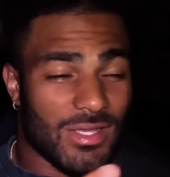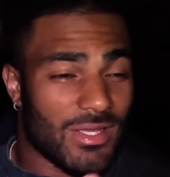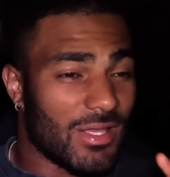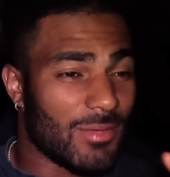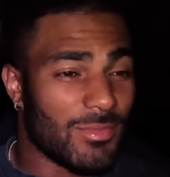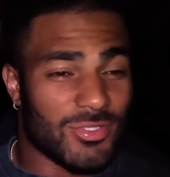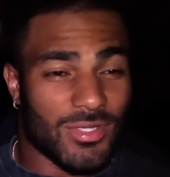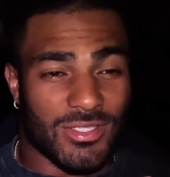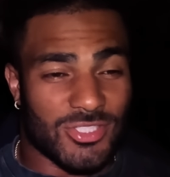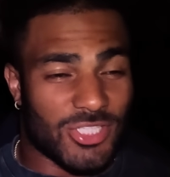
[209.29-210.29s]
him
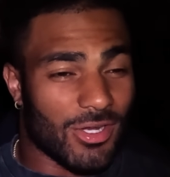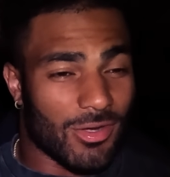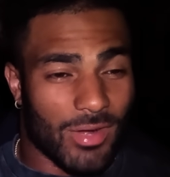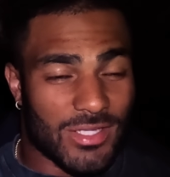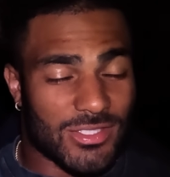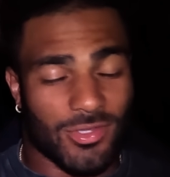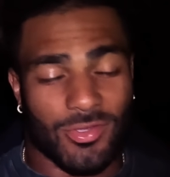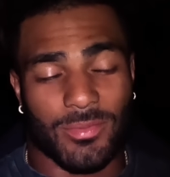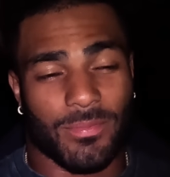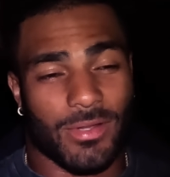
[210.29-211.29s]
and Jerry Rice are the
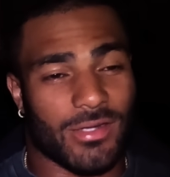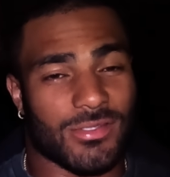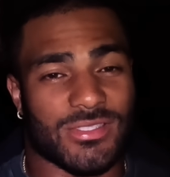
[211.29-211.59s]
only players